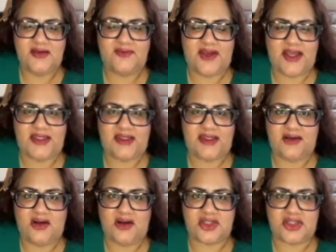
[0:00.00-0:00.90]
finding
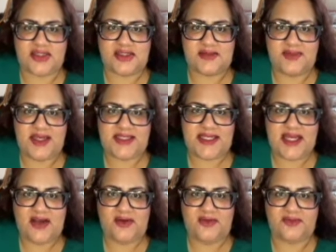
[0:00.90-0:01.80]
auctions in my
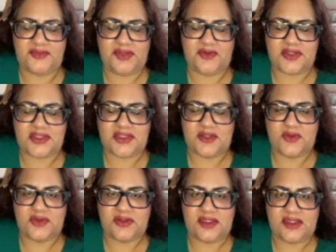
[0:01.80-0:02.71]
town, you know, just
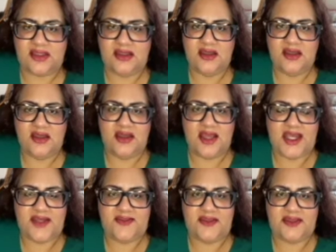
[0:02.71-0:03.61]
locally
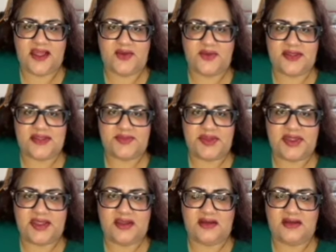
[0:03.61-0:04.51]
anything that was
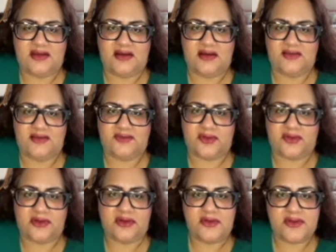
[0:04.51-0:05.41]
being on
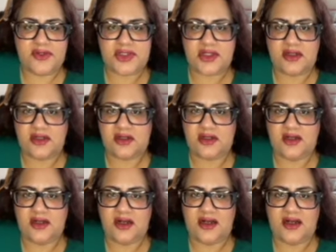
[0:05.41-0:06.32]

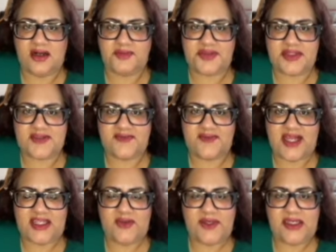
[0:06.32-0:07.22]
foreclosure, um, just
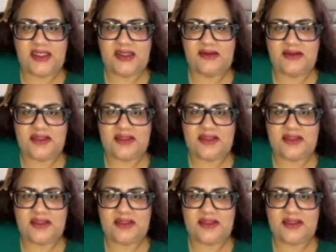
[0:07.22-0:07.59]
evaluating the